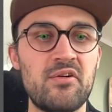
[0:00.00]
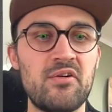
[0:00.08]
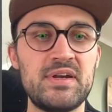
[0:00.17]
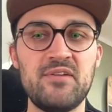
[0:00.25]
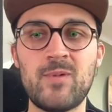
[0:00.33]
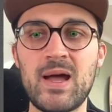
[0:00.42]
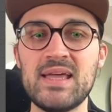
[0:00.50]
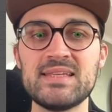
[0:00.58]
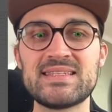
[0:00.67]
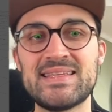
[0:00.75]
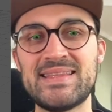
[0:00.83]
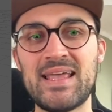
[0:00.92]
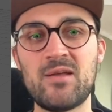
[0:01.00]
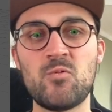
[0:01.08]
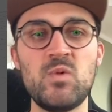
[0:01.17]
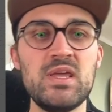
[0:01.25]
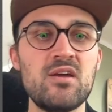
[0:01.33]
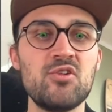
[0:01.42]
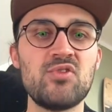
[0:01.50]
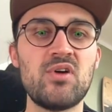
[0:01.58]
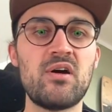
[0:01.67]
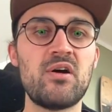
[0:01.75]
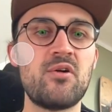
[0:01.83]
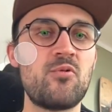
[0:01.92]
device, then we go to
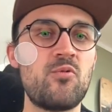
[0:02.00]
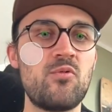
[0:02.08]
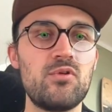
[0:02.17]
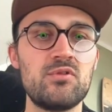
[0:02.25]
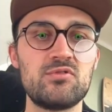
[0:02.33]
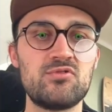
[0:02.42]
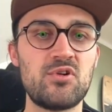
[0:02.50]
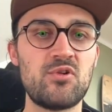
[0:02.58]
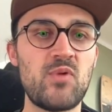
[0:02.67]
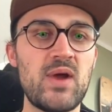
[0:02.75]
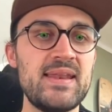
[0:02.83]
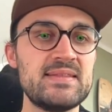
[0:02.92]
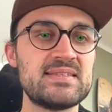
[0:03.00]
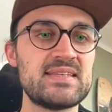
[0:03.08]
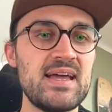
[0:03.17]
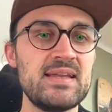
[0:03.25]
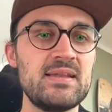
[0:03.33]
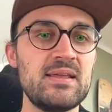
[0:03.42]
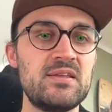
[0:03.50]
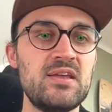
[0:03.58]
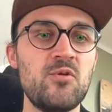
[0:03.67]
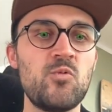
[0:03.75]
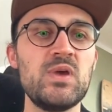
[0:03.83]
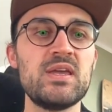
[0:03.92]
our to the right hand side, and here
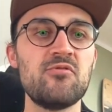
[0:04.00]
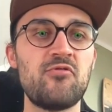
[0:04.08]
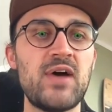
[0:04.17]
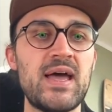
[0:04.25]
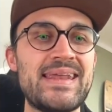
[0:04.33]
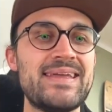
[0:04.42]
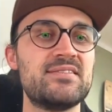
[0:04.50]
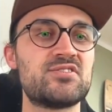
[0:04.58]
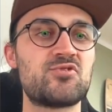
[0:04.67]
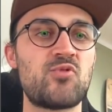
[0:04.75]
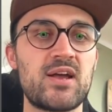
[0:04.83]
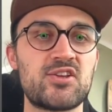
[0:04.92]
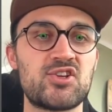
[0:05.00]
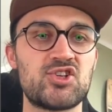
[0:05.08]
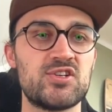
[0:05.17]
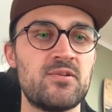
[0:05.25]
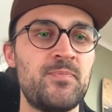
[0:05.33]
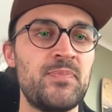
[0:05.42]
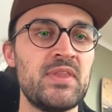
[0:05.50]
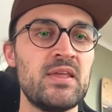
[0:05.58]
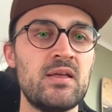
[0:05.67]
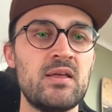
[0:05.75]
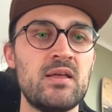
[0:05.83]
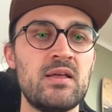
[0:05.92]
we can find instruction.
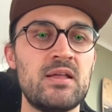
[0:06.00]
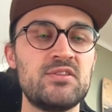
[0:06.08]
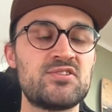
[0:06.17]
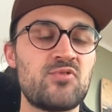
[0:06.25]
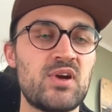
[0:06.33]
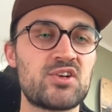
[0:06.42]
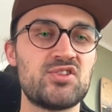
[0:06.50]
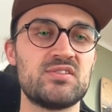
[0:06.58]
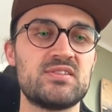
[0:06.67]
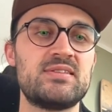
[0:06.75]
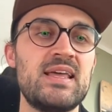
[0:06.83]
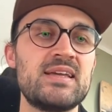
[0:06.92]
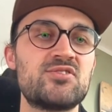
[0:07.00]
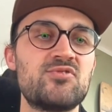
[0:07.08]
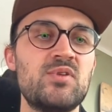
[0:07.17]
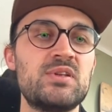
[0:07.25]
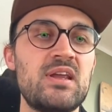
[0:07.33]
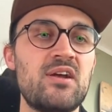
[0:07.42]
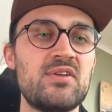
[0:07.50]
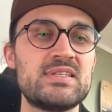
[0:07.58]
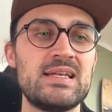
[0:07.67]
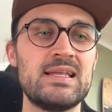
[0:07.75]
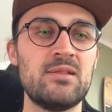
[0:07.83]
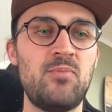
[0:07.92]
Instructions. Next to it there is a
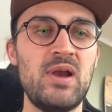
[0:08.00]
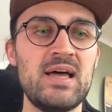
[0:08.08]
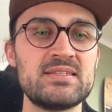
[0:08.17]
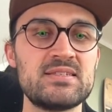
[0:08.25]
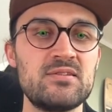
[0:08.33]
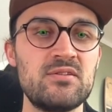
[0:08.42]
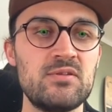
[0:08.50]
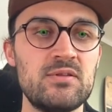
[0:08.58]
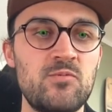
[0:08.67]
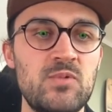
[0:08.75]
little plus. We